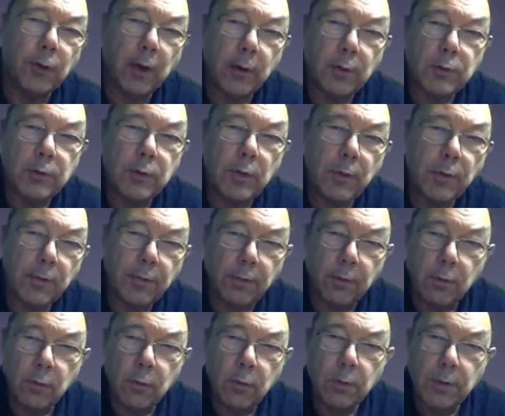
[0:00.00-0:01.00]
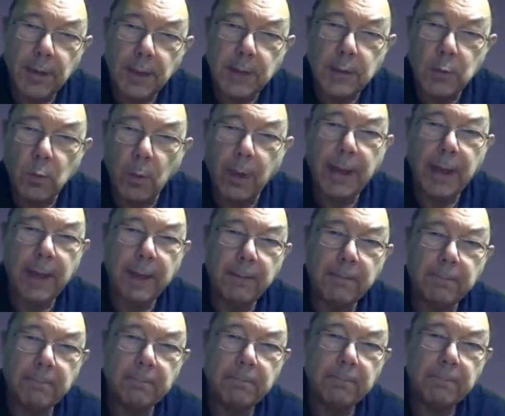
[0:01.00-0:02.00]
out through this way.
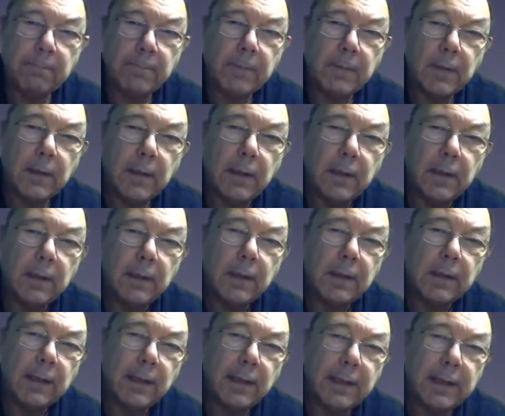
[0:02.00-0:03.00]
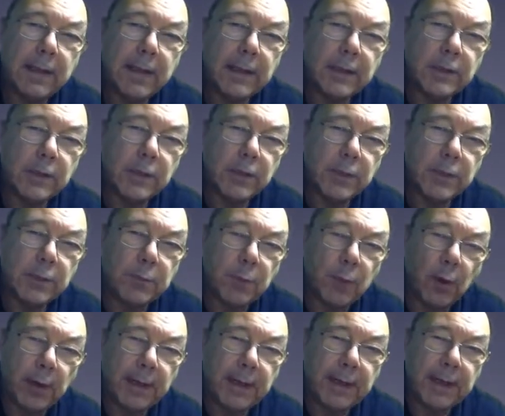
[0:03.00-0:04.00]
It gets to this
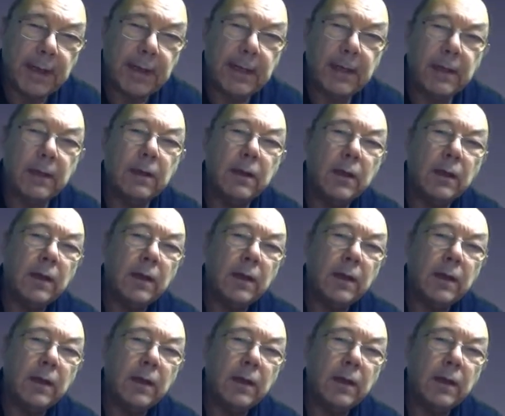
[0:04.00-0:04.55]
point here,